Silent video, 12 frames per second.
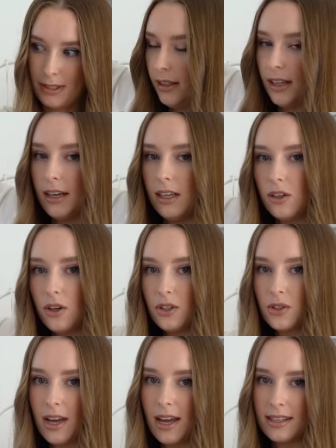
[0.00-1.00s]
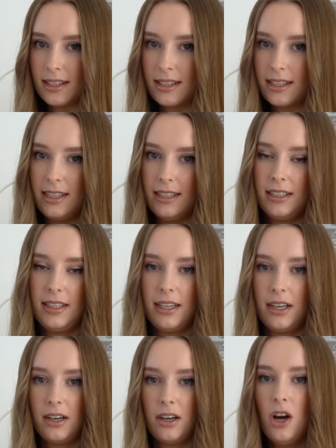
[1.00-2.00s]
and then it also has a slit
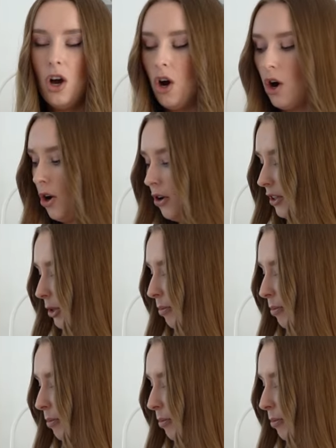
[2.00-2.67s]
here on the